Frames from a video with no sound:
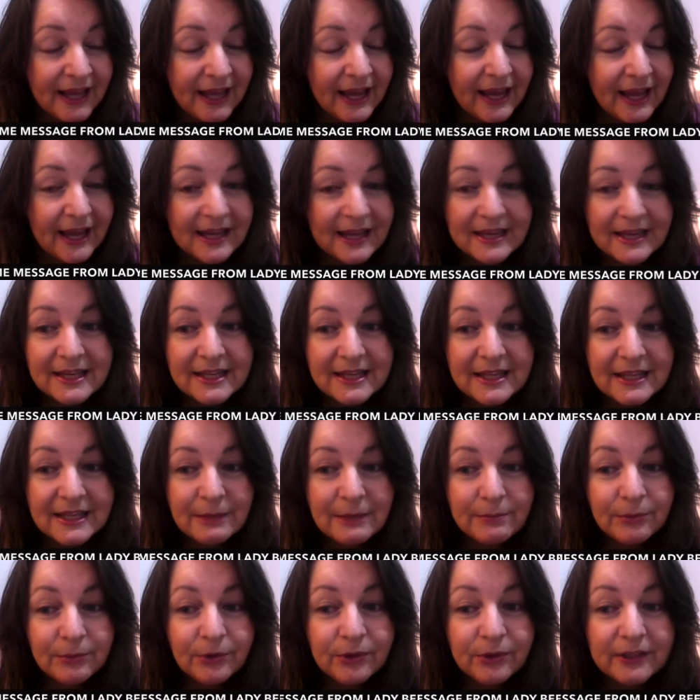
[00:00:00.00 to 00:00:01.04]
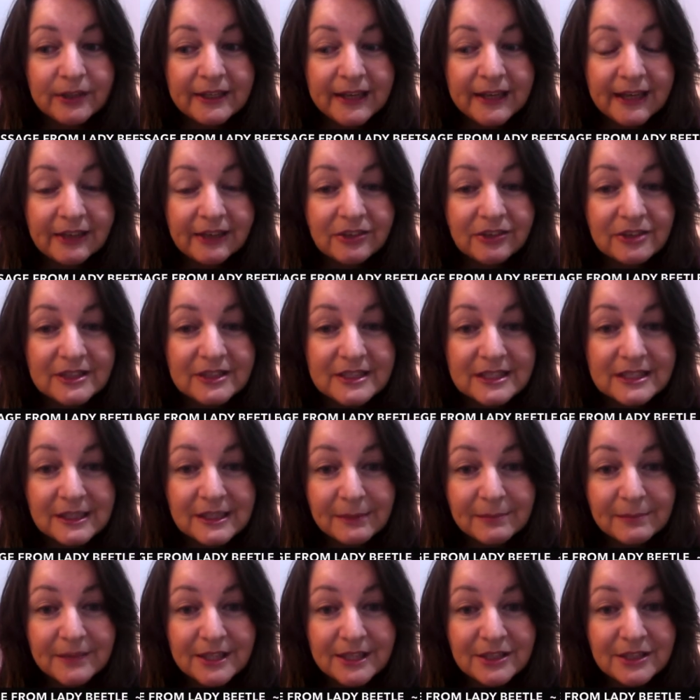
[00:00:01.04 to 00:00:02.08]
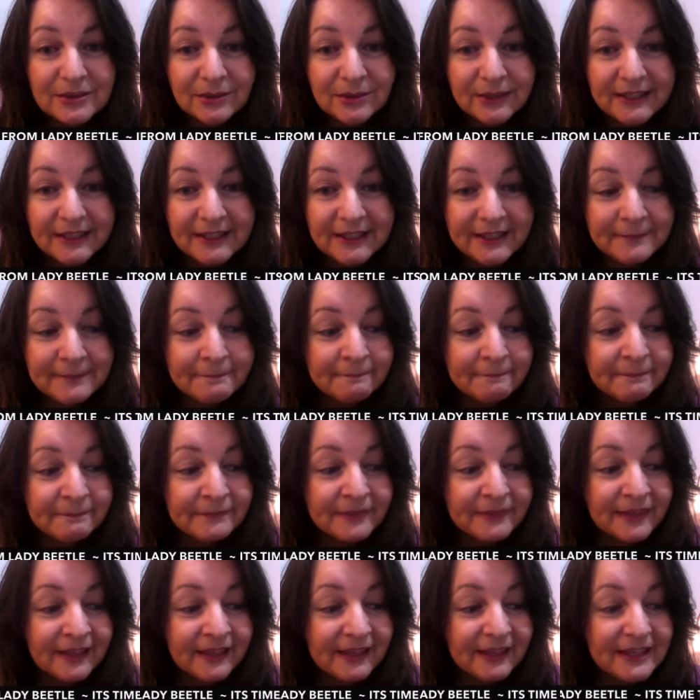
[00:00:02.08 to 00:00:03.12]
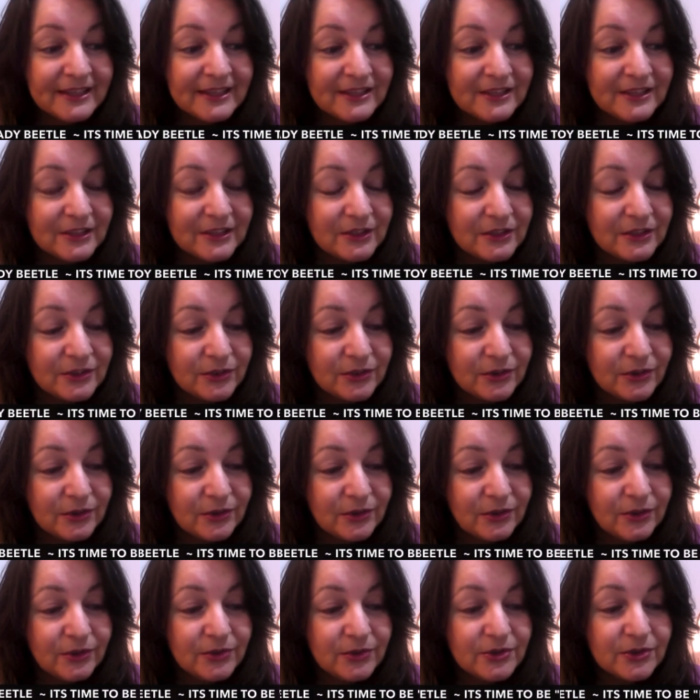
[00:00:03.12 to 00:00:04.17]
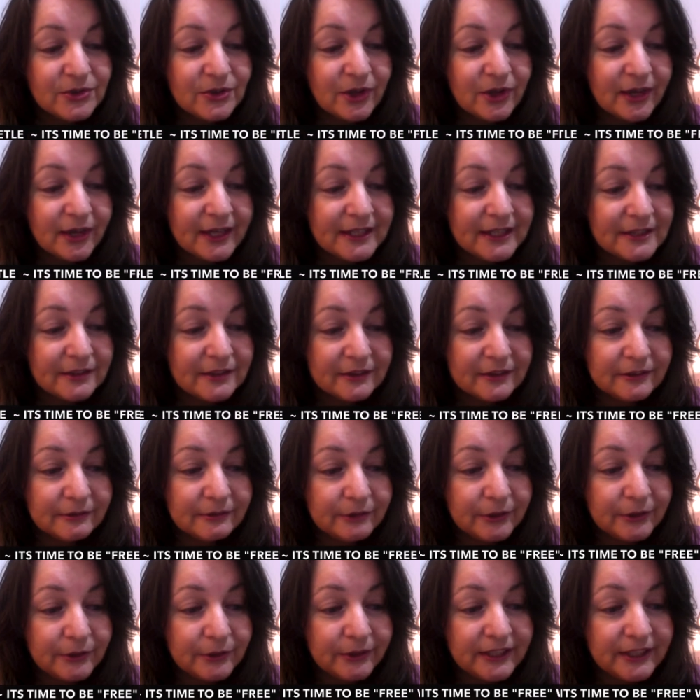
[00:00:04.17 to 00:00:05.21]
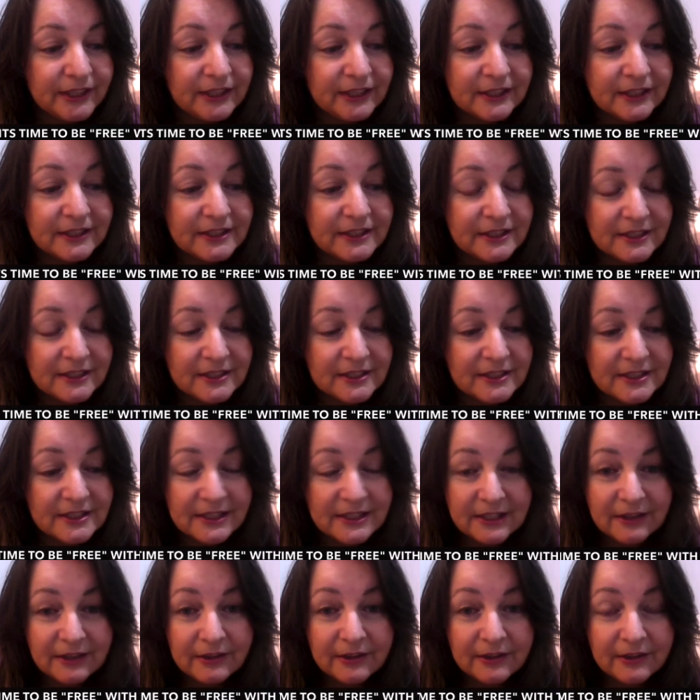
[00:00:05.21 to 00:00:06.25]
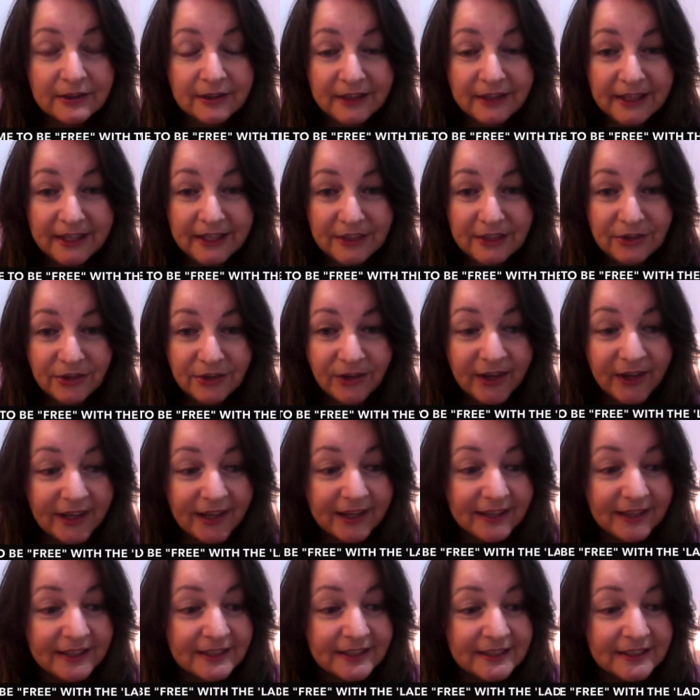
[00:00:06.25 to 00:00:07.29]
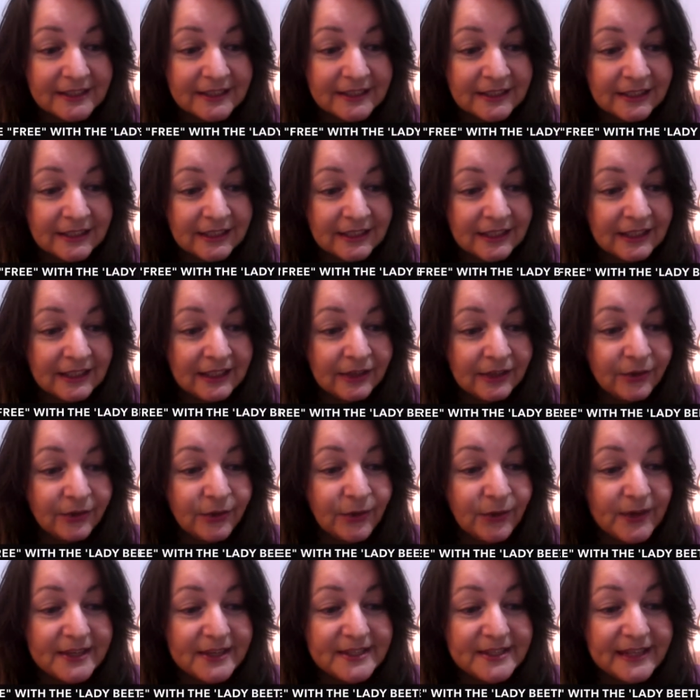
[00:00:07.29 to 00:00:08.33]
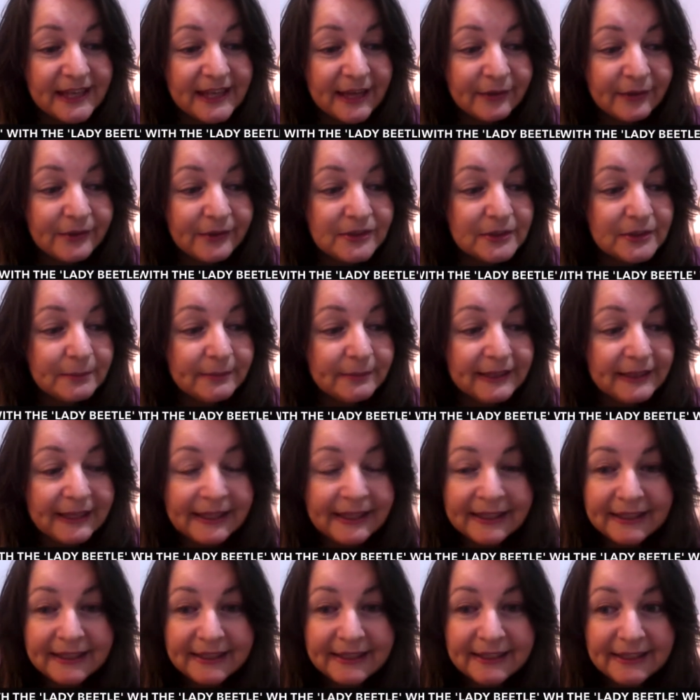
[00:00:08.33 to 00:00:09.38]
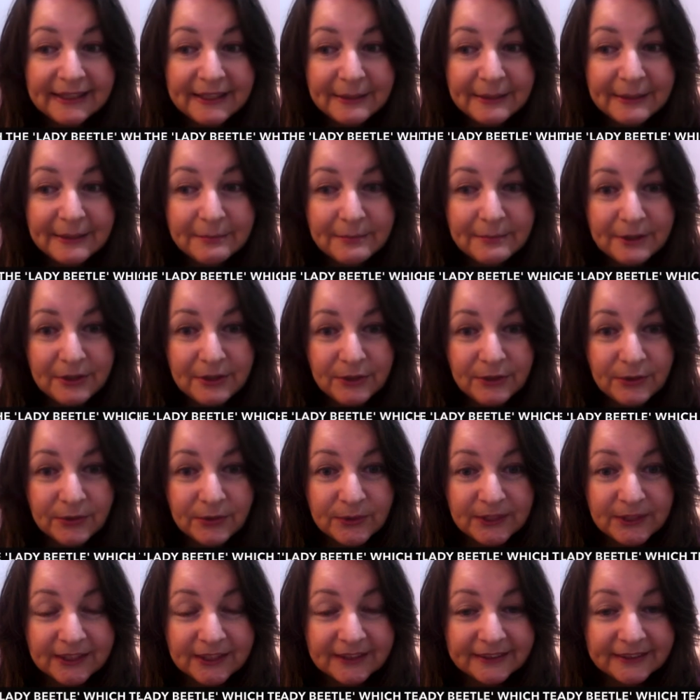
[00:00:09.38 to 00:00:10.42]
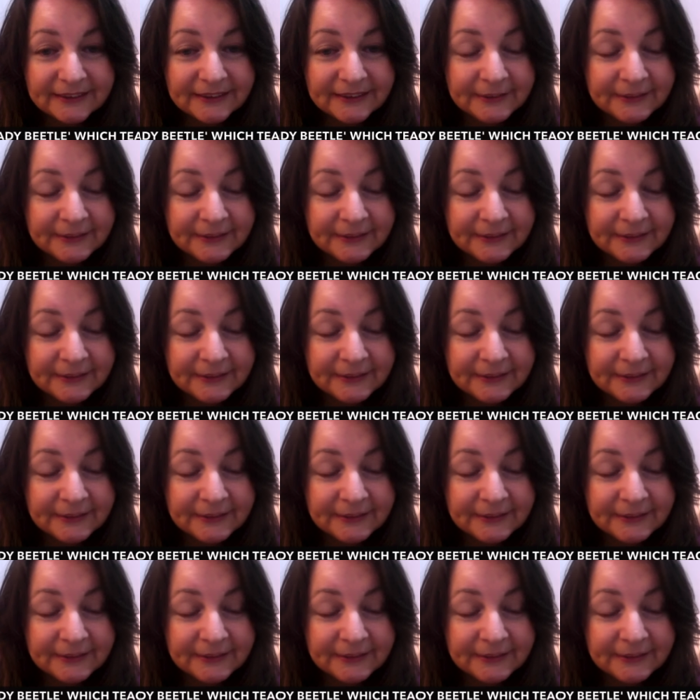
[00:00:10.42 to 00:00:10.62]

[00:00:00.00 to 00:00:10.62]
And the important action step this week is to don't lose sight of your innocence in your heart. Always allow it to play and keeping you young.